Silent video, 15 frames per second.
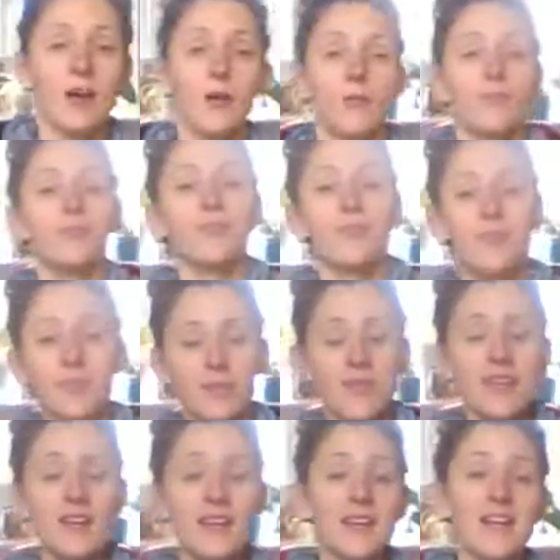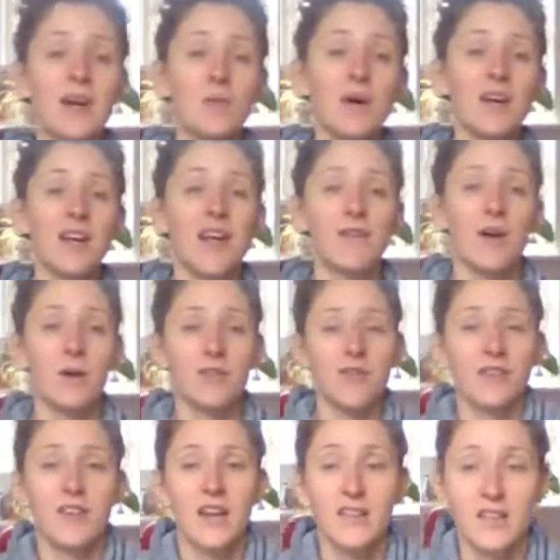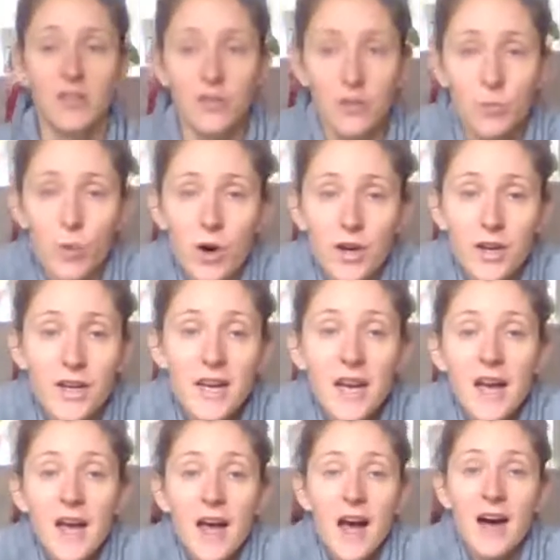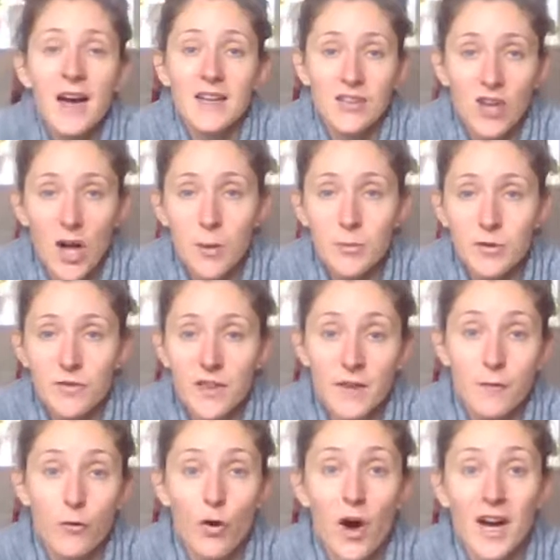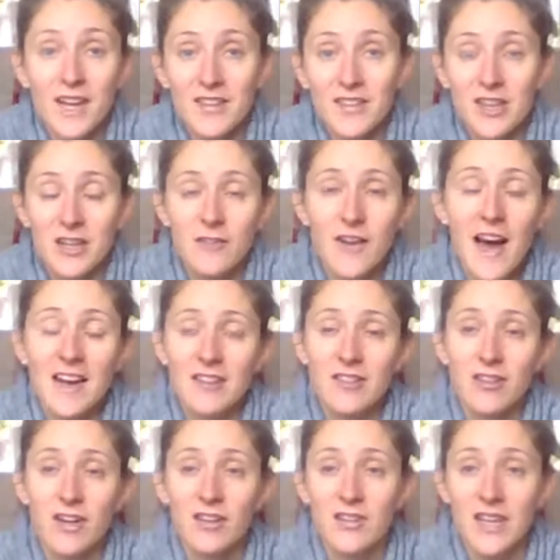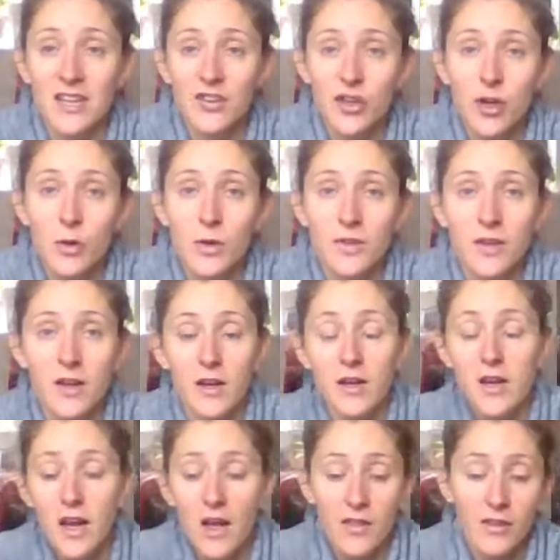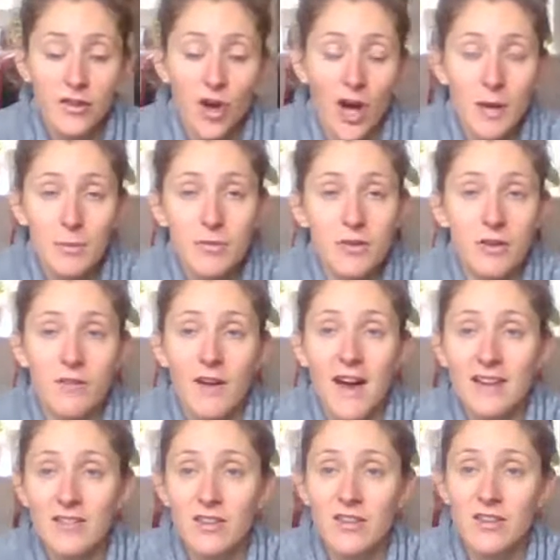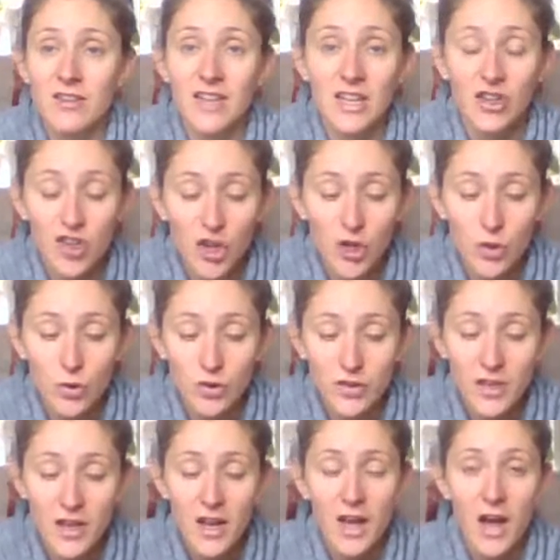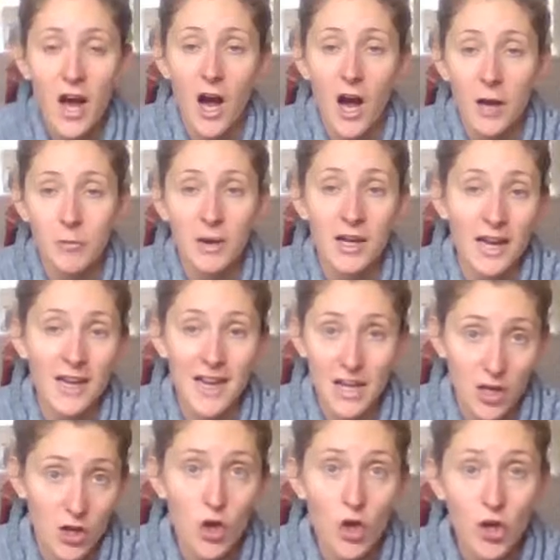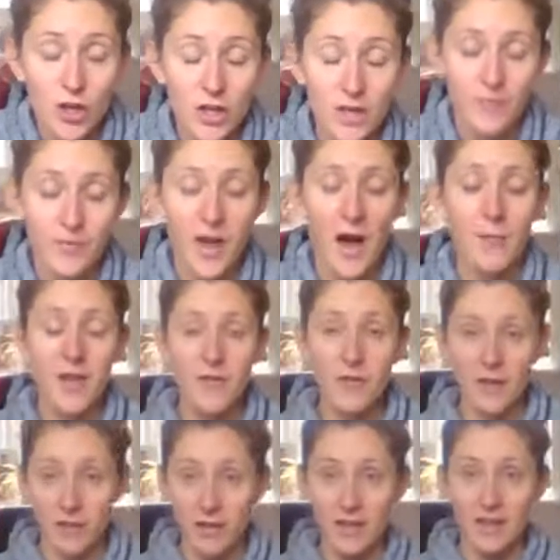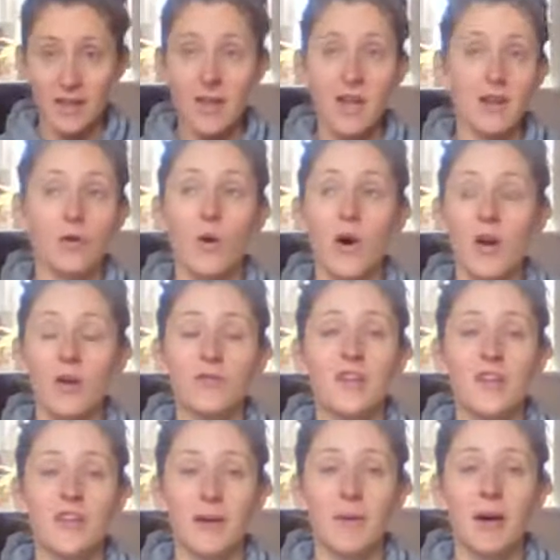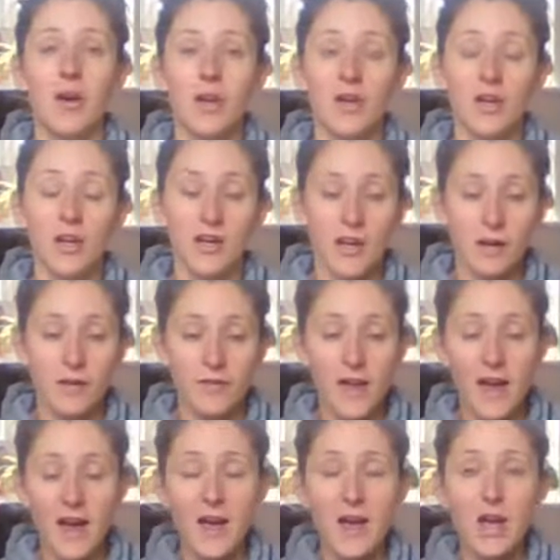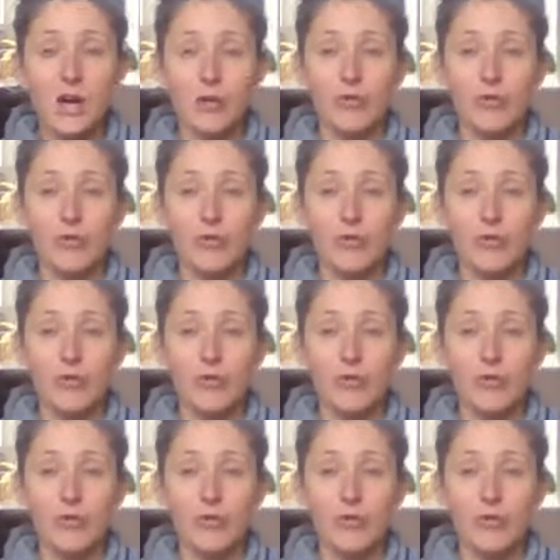So again, if I was assessing someone in terms of the variety of exercise they do and the types of exercises they choose, I might again look, if I was looking at in quite a lot of detail, I might look at kind of their